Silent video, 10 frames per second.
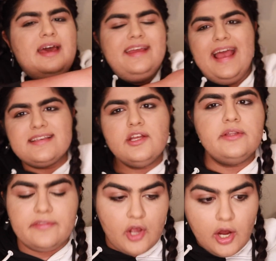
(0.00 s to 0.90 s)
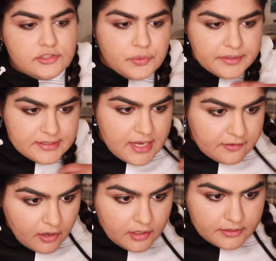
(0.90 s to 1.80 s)
Gaston, like the contouring is kind
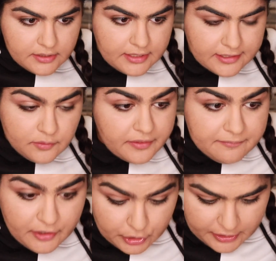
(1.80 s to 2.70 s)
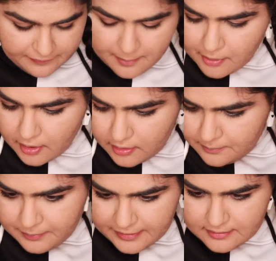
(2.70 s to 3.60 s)
of hard and I don't think I'm very good at that part,
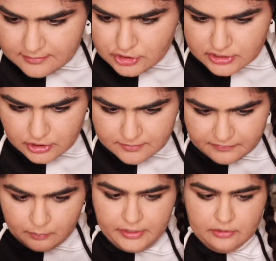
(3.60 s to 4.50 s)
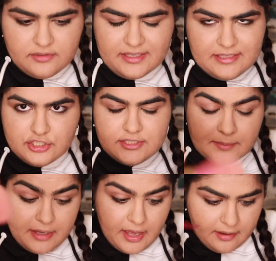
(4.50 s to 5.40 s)
but just in terms of like what he looks like, he's just some
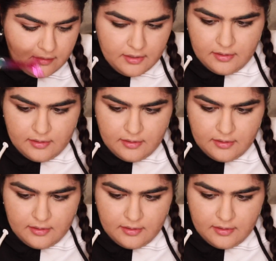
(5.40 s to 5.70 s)
guy.